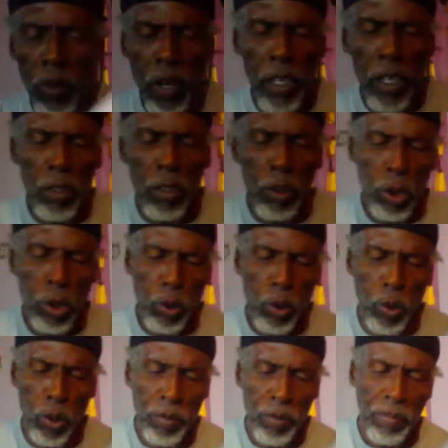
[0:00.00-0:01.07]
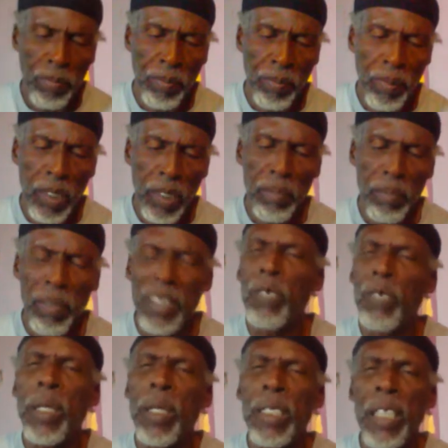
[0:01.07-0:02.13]
for it to show, but
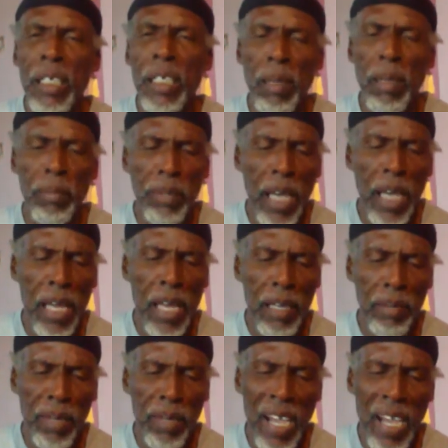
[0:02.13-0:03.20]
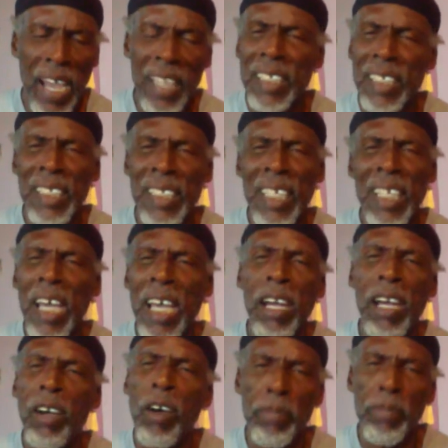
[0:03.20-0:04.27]
it will take some time and it's still kind
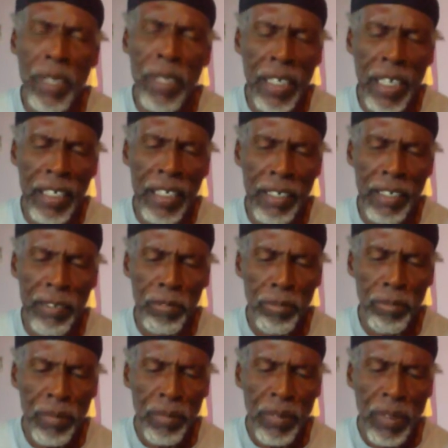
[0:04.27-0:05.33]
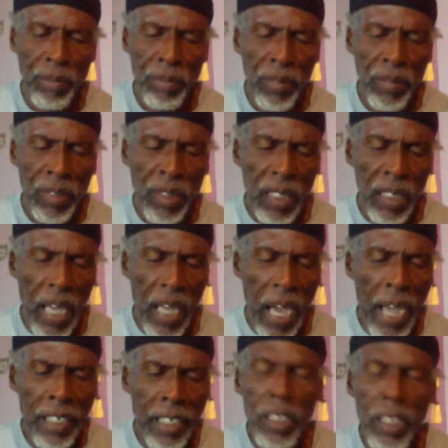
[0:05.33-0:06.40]
of complicated.
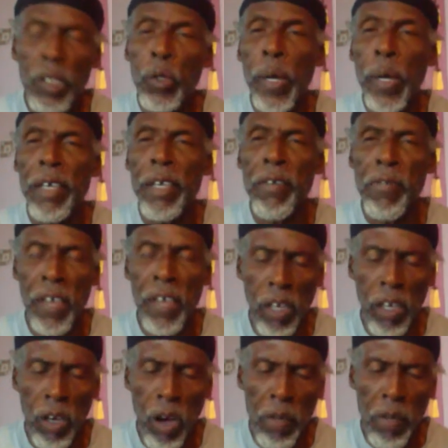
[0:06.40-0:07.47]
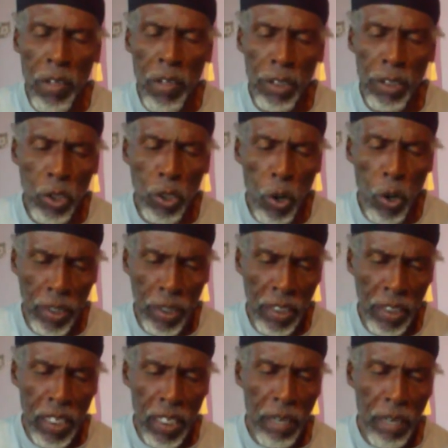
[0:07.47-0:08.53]
I didn't do anything of the
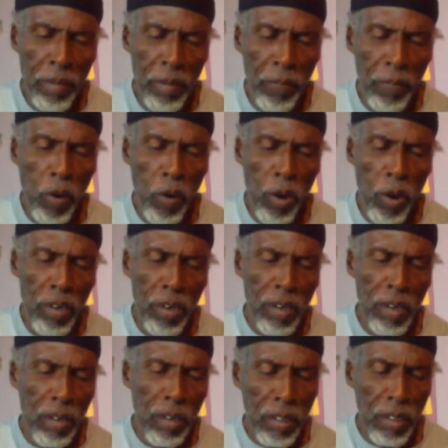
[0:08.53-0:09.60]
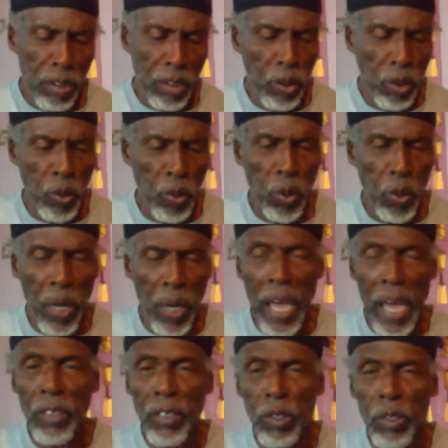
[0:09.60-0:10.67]
sort before, so
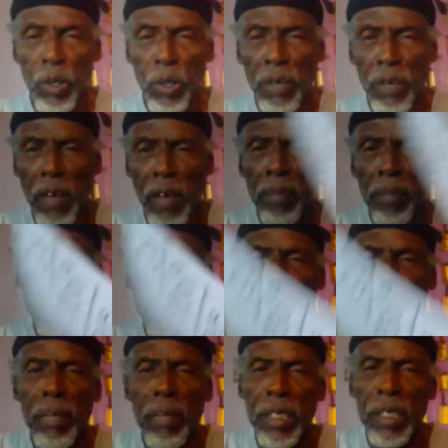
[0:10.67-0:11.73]
I don't know if I'm making a